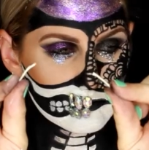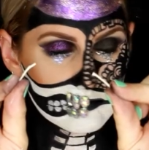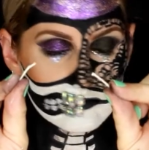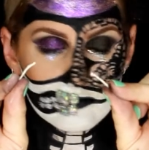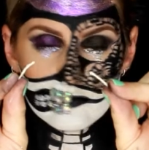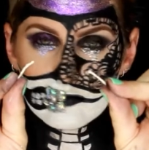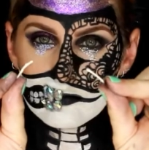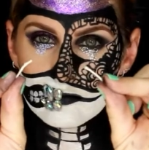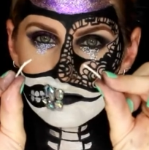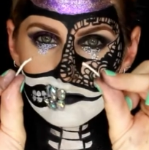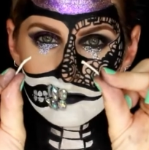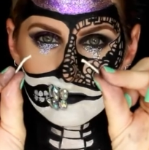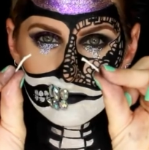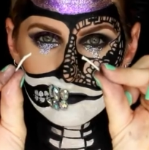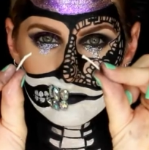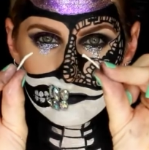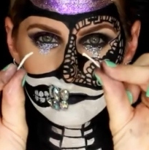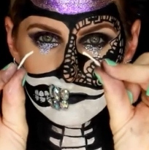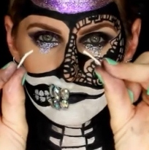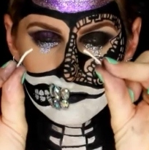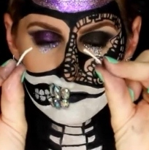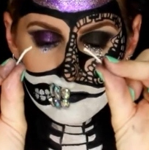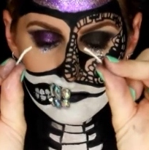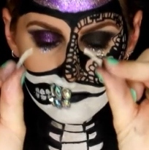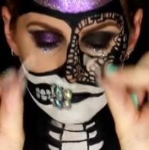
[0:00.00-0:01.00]
And one of the
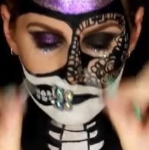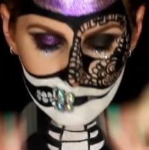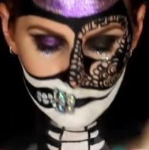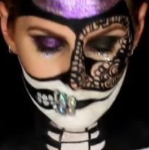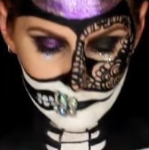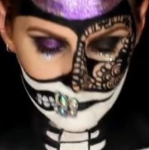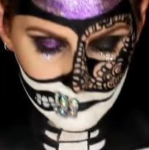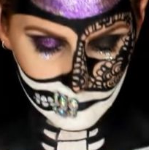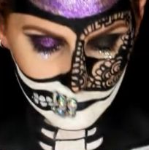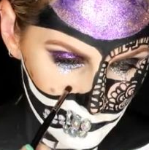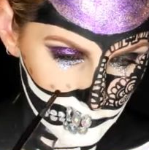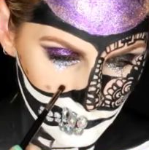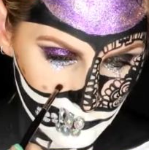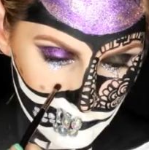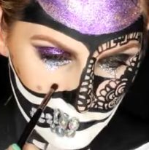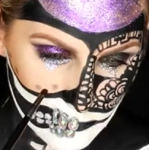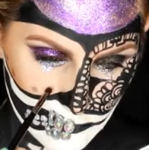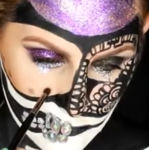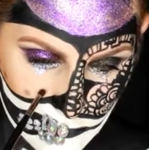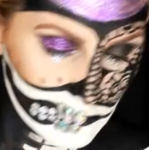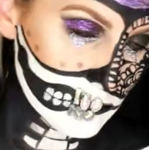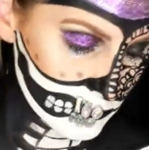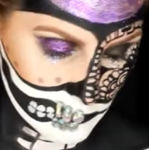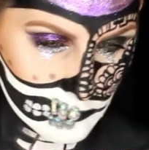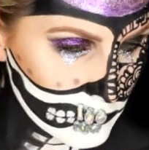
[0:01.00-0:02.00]
last steps for this was
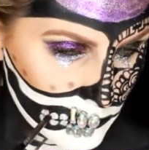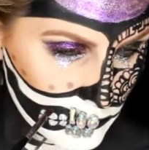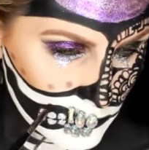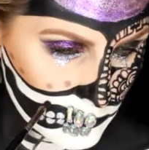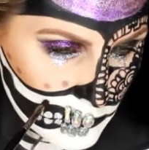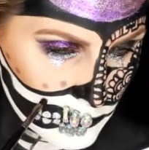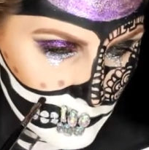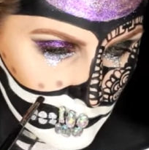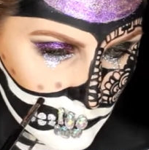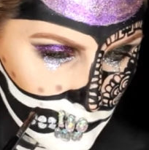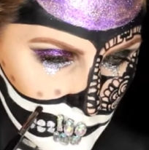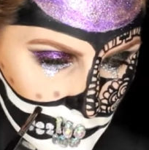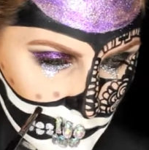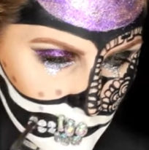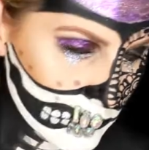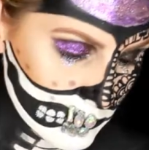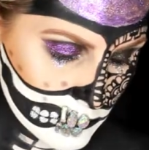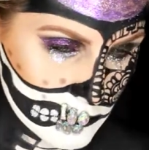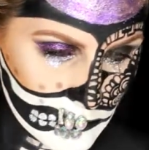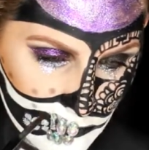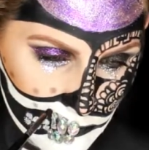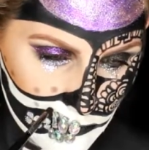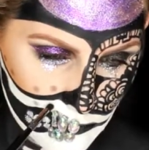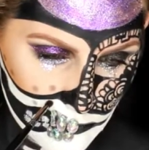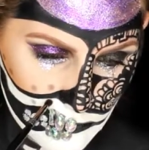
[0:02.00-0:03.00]
doing the stitching.
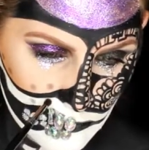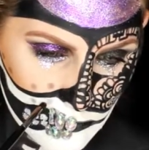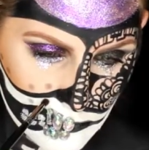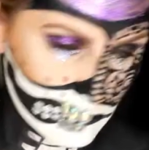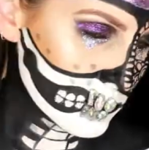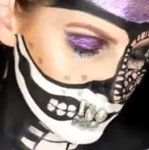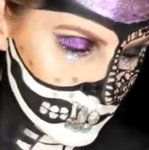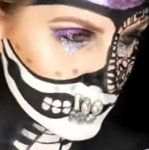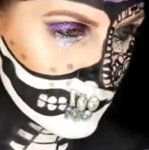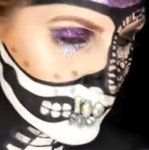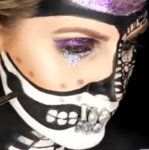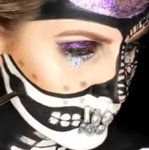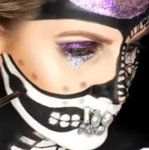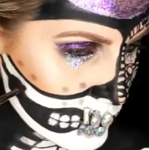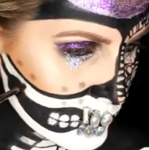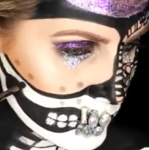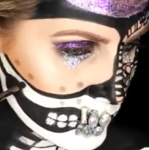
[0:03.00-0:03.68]
So I used some